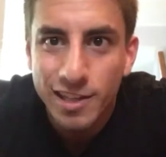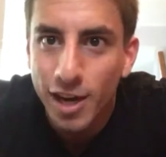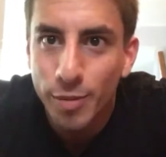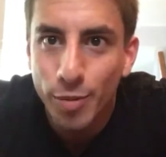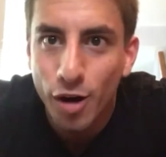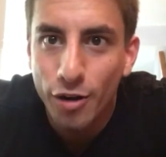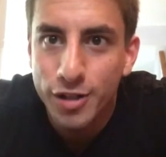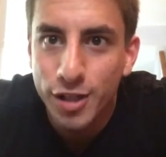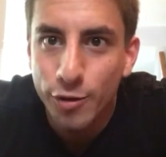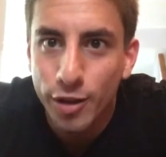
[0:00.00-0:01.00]
gotta make
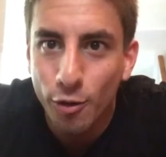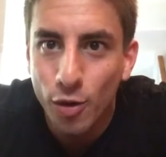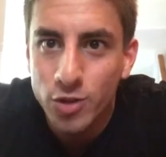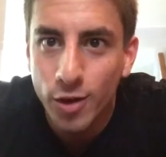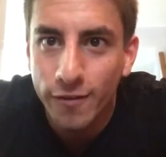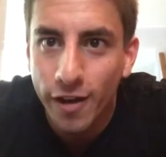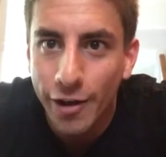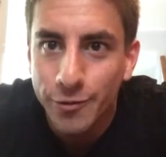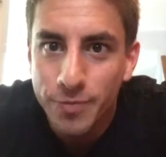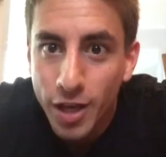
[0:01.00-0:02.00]
progress here. We went like 125.